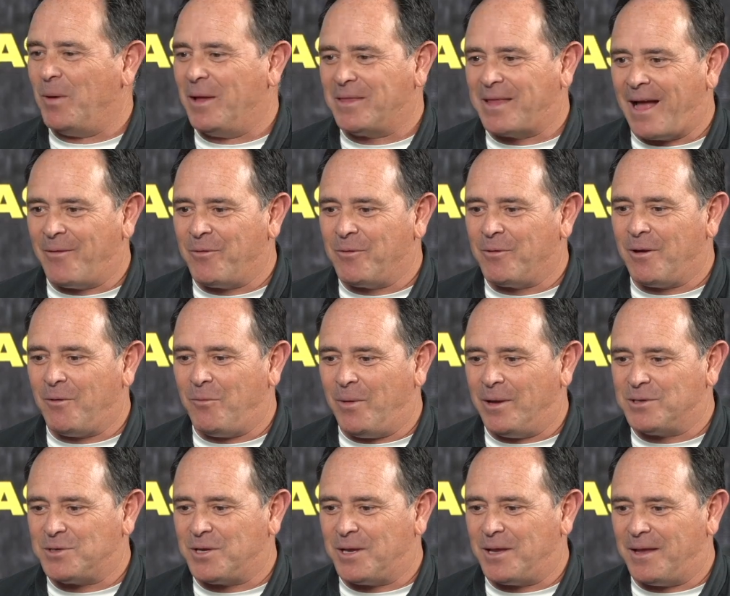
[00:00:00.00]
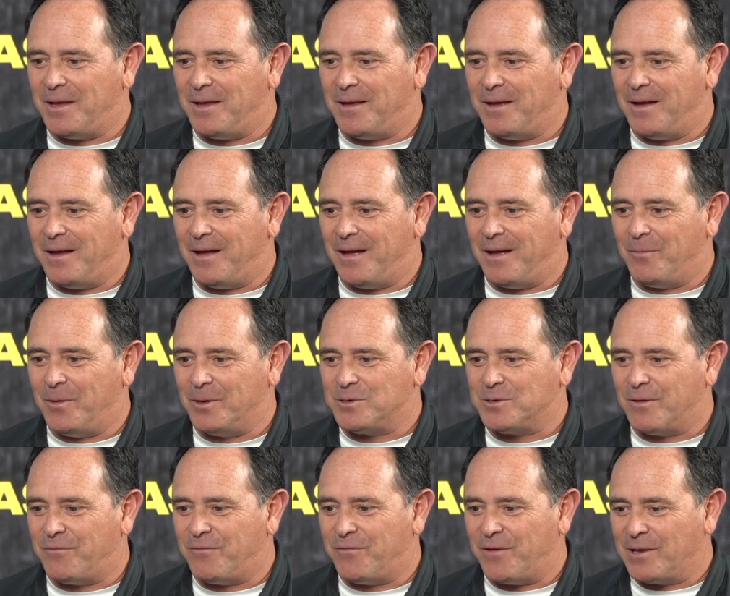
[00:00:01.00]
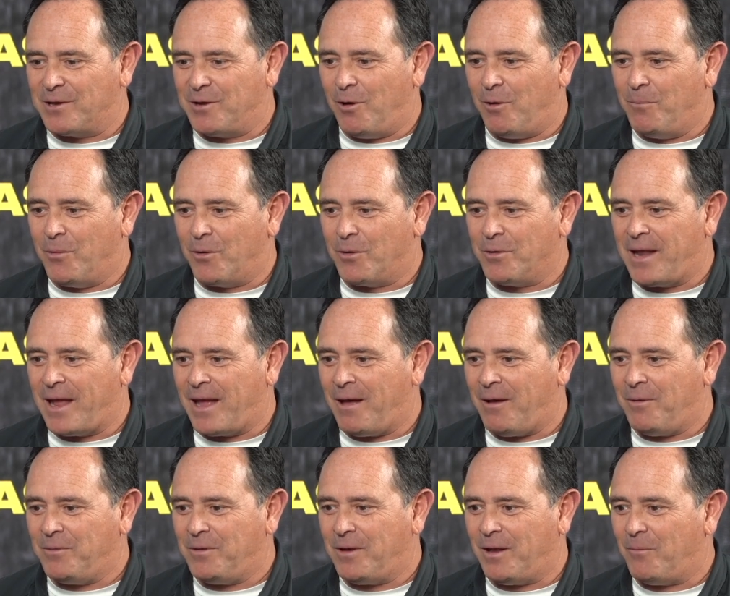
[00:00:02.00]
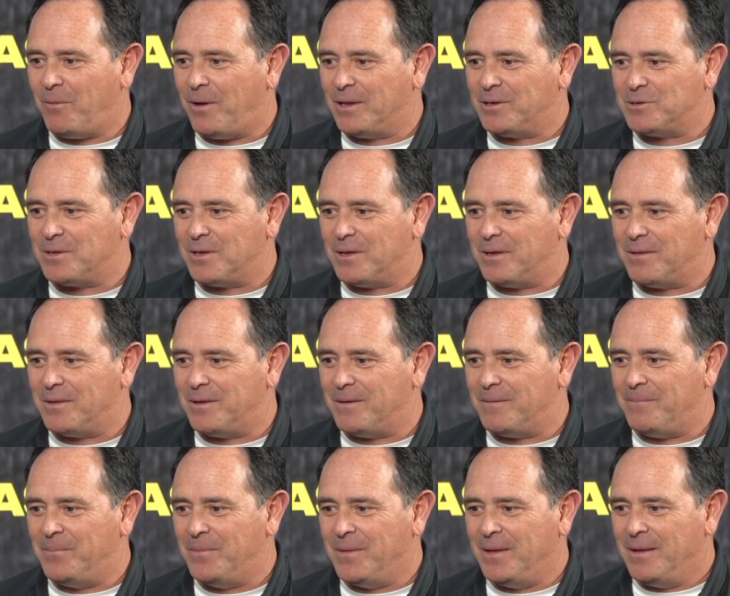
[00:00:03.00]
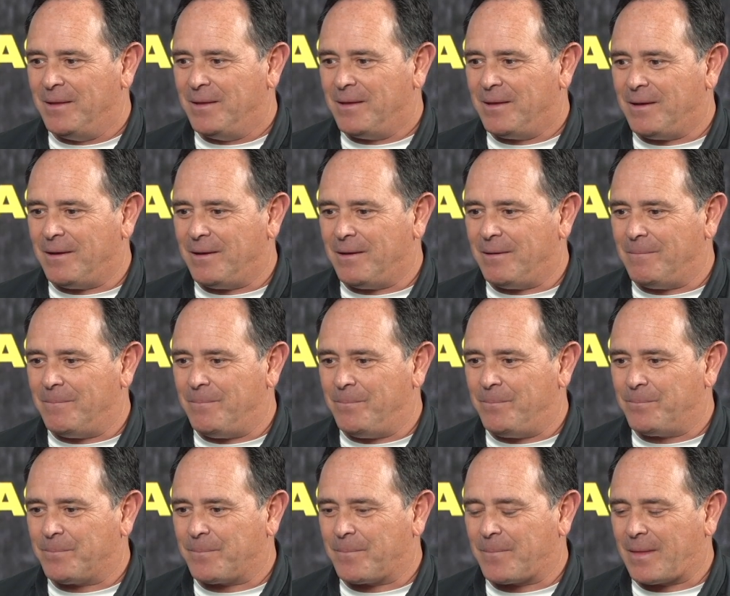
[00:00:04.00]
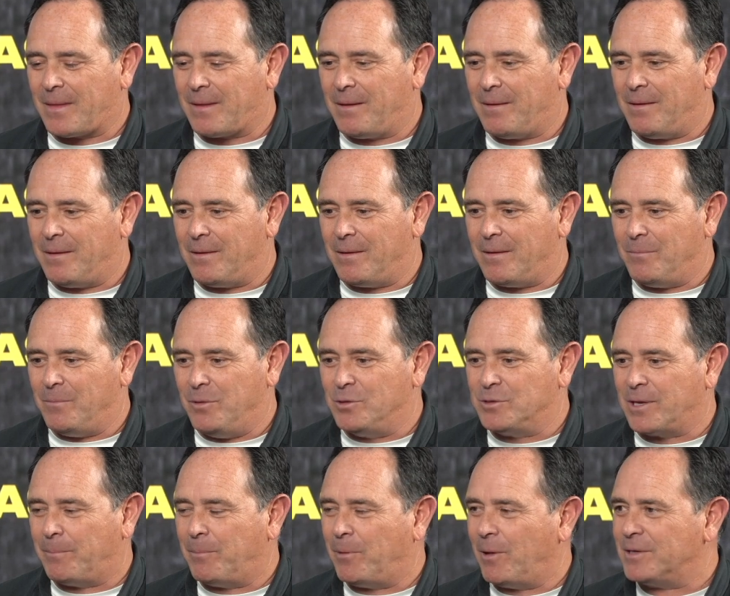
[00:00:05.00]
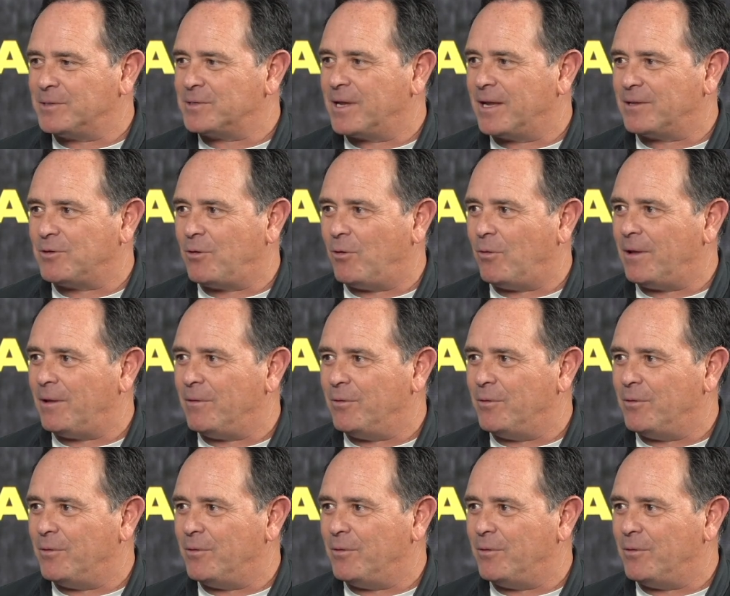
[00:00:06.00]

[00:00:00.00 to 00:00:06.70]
went down there, and I watched a Fedco burn down. I watched the a Music Plus get totally